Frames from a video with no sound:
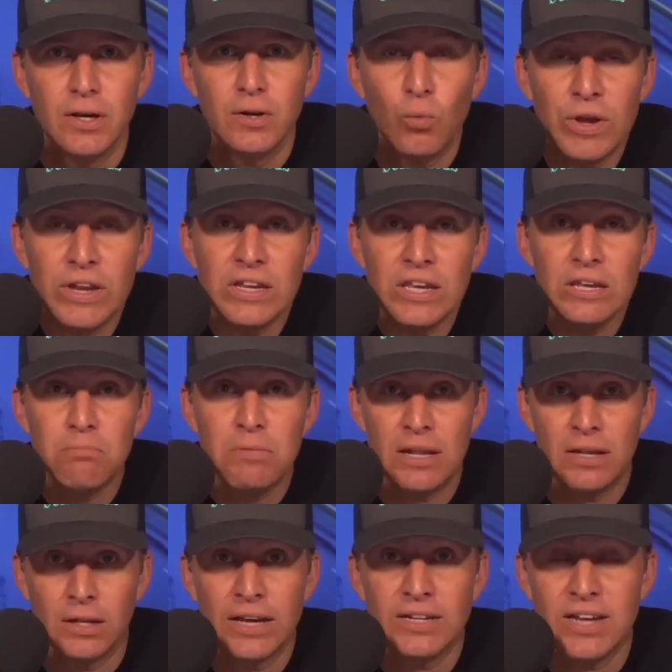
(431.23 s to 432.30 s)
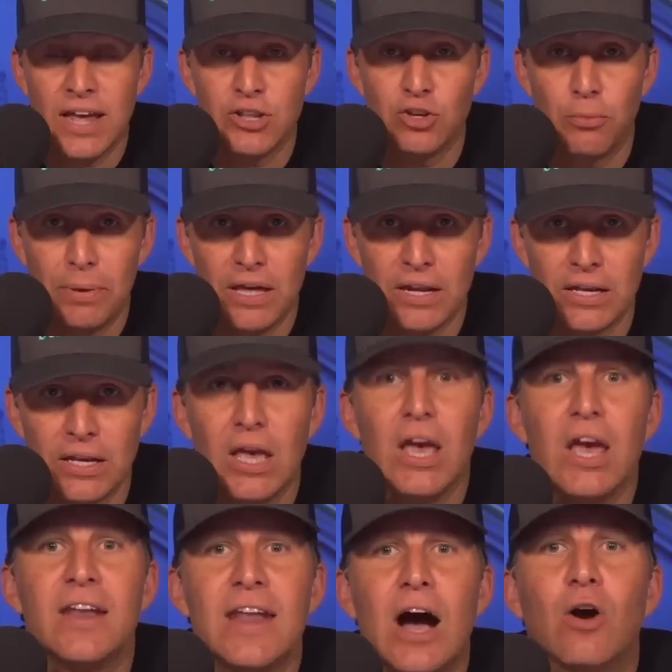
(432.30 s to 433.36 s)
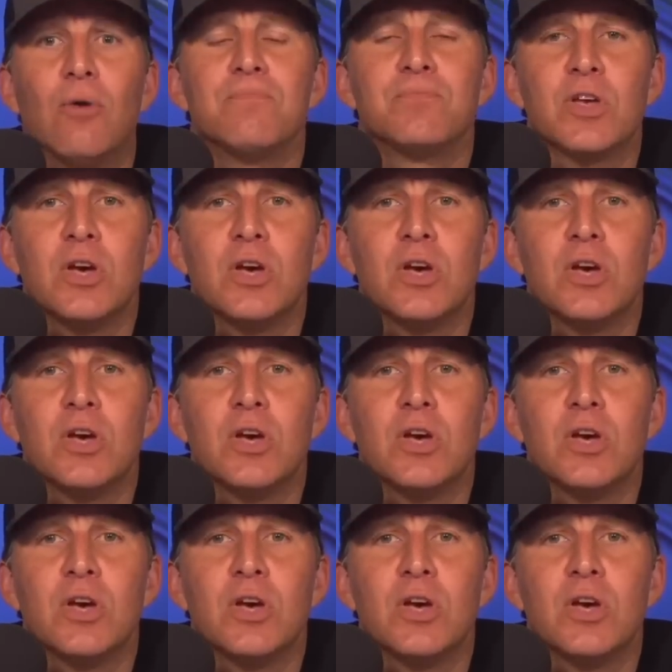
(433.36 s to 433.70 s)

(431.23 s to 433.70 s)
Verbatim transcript: We need men like Daniel Penny. Now,